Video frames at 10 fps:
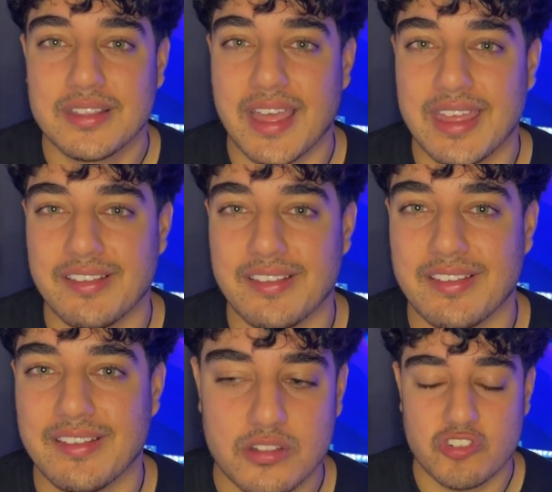that
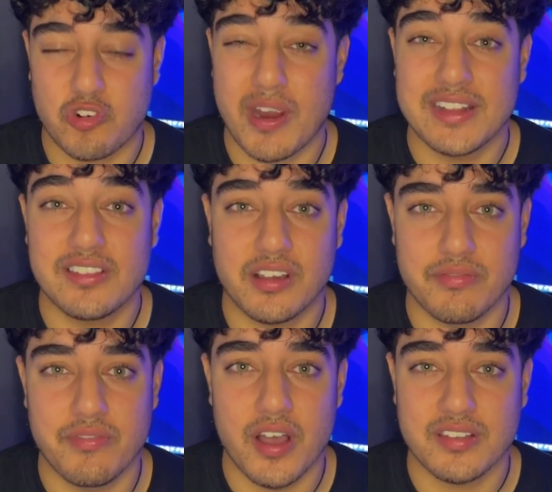is trained to
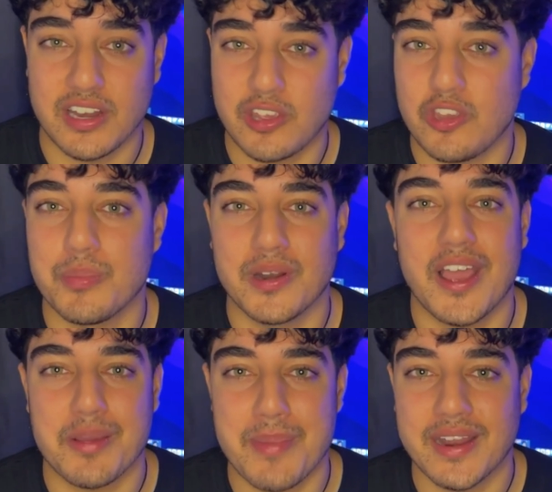converse in a human
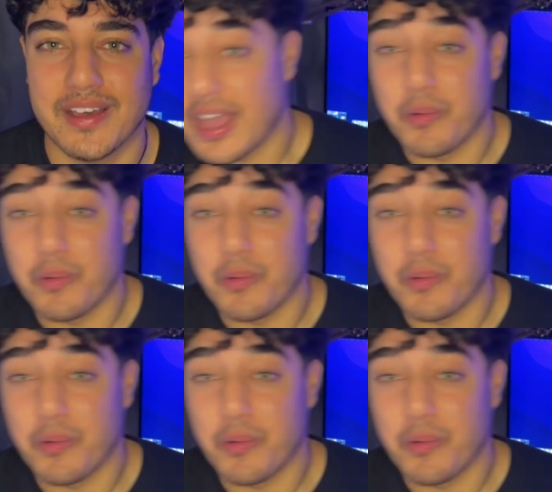like manner.